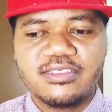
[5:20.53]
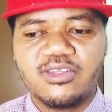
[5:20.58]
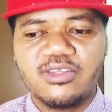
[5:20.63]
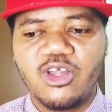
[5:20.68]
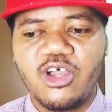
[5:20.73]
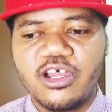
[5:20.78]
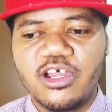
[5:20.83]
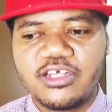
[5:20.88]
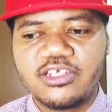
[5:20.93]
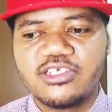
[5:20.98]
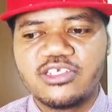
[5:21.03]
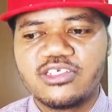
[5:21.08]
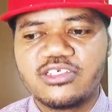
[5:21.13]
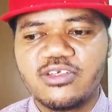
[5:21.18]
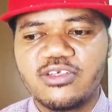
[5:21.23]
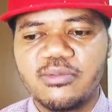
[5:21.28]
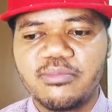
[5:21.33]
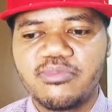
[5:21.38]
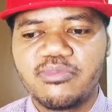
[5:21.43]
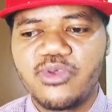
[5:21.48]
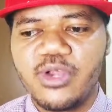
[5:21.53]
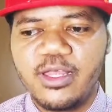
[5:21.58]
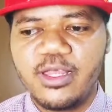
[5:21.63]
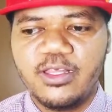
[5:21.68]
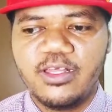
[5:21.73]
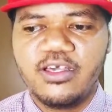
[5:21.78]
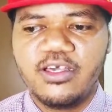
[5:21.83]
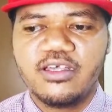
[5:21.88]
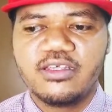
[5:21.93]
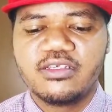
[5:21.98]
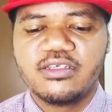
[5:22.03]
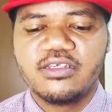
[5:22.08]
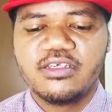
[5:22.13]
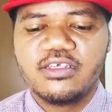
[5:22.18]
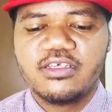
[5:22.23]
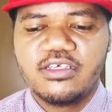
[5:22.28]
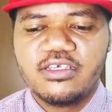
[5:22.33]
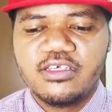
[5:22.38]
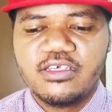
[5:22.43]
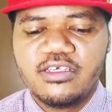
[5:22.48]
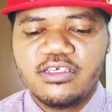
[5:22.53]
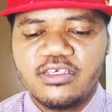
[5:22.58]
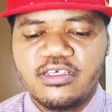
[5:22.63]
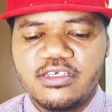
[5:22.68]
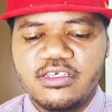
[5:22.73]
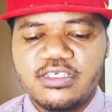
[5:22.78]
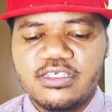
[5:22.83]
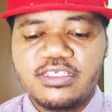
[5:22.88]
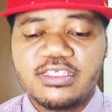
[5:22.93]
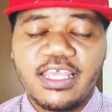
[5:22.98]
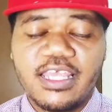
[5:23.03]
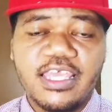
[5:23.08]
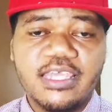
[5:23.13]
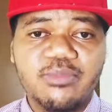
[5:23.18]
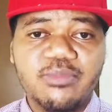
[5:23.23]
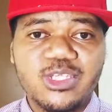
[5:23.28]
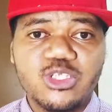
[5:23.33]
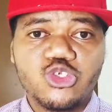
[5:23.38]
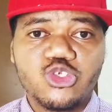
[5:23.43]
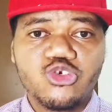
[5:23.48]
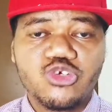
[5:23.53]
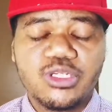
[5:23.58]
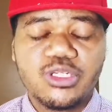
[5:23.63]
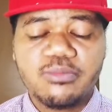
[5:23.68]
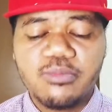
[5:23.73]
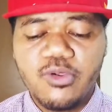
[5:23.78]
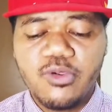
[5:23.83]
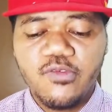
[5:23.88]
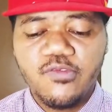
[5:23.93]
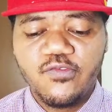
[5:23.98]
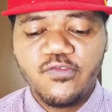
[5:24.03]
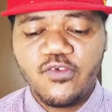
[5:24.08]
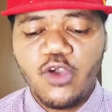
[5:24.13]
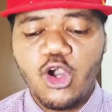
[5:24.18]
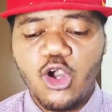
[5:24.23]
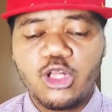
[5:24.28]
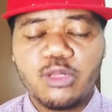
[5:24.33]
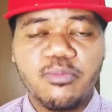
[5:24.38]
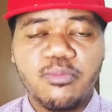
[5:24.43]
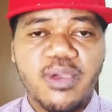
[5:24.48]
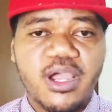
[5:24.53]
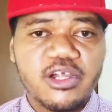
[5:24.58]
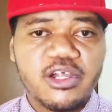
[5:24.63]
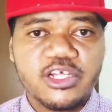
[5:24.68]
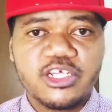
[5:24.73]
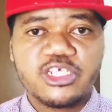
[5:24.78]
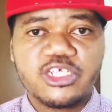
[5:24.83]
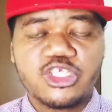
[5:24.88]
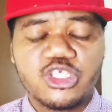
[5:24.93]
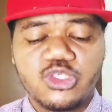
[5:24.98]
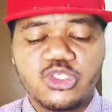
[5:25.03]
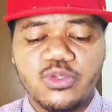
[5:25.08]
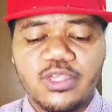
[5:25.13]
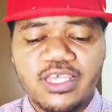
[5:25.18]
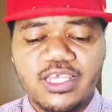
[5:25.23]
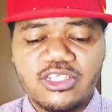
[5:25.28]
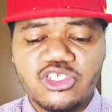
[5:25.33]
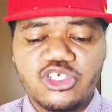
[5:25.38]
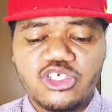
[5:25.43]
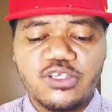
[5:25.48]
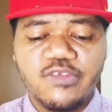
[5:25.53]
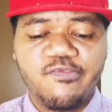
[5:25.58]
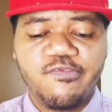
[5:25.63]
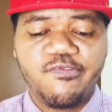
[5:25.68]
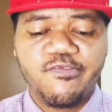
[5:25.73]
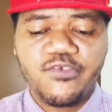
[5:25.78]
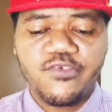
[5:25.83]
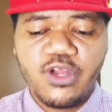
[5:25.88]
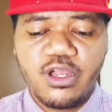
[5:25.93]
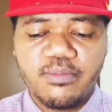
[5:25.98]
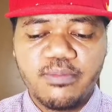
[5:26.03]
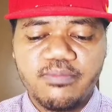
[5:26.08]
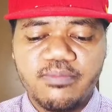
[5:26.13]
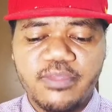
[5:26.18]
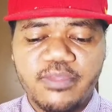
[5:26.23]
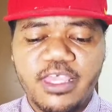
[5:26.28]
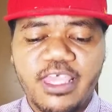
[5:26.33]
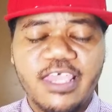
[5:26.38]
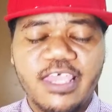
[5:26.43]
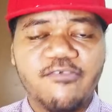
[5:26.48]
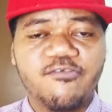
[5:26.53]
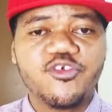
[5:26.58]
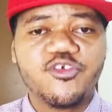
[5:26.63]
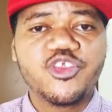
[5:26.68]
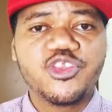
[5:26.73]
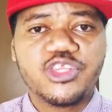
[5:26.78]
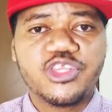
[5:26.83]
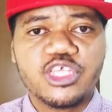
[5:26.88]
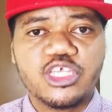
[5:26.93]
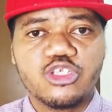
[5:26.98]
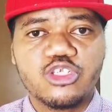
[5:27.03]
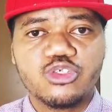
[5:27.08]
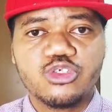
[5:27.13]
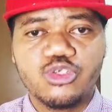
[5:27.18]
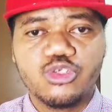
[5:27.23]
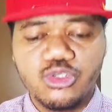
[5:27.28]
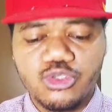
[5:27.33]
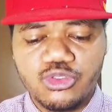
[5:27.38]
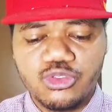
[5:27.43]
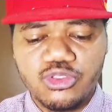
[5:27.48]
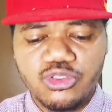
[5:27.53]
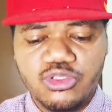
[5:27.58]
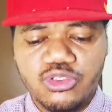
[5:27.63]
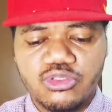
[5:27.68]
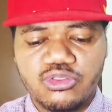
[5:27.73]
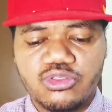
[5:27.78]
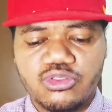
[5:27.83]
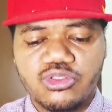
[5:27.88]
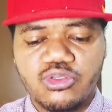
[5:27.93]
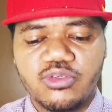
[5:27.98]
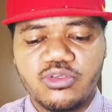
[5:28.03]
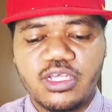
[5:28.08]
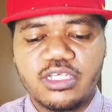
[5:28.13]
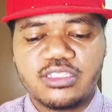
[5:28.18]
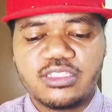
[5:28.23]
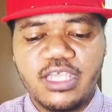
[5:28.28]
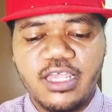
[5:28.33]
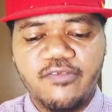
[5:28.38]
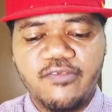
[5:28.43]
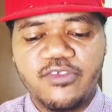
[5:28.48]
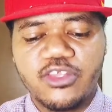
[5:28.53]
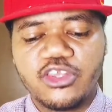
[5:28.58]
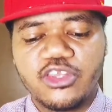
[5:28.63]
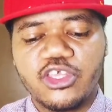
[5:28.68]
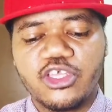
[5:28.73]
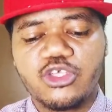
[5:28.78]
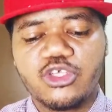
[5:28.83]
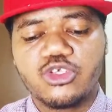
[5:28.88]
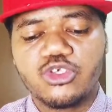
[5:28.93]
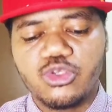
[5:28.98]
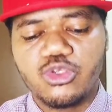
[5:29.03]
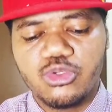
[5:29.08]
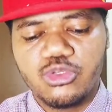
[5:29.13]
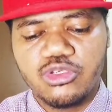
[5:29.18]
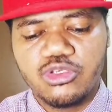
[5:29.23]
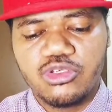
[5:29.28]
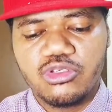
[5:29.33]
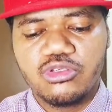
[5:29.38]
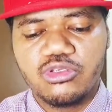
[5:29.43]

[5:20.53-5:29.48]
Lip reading: large umbrella, is aiming to remove all barriers to entry from everything good, so that everything good